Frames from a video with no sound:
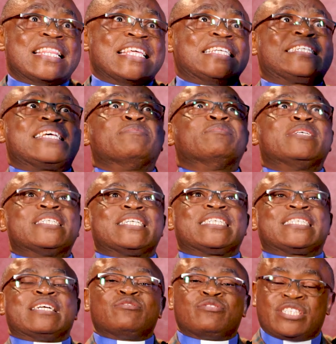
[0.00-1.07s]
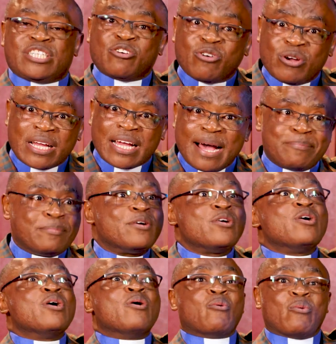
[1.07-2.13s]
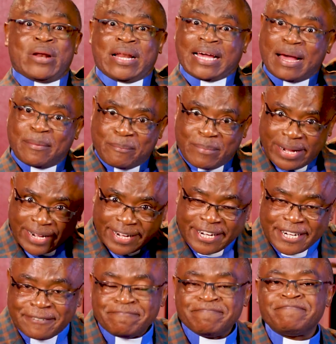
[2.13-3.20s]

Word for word: This same Jesus that you see going up will come back.